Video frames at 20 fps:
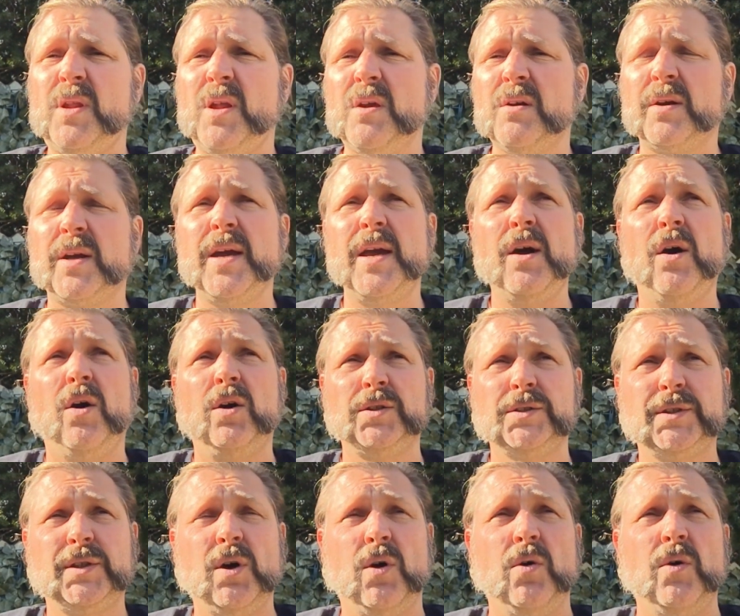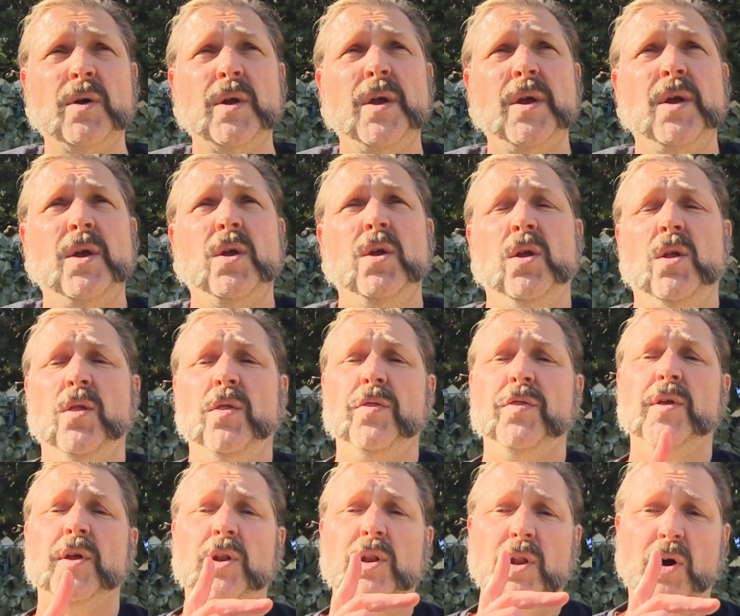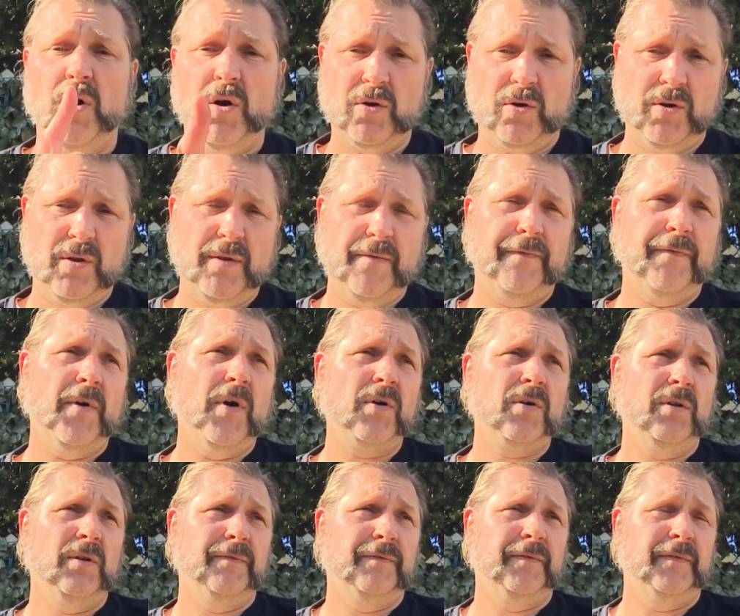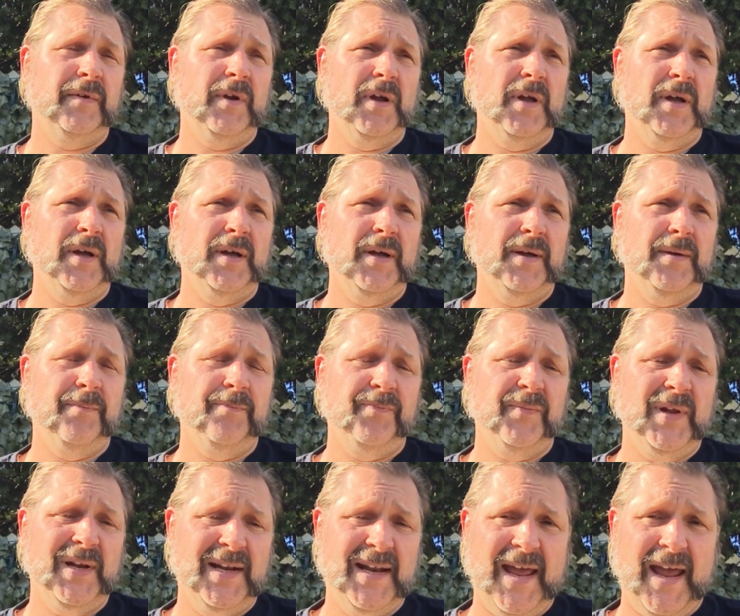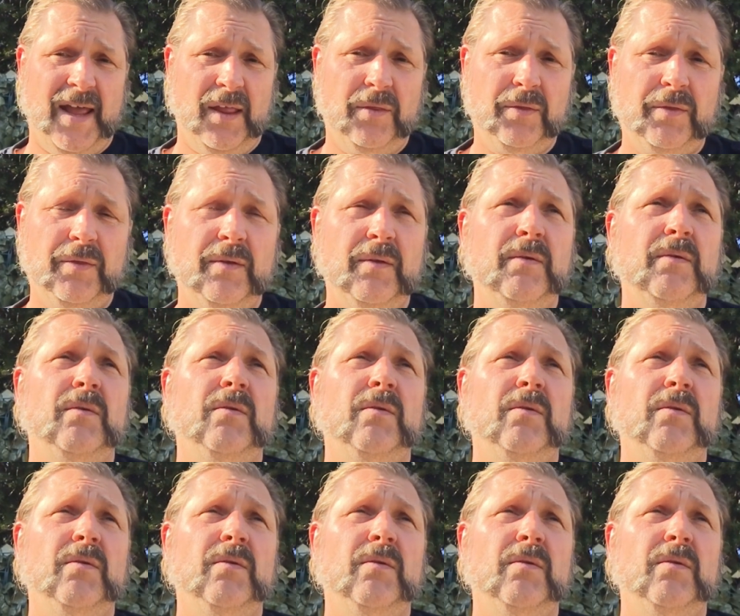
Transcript: Okay. Also, the longer the focal length,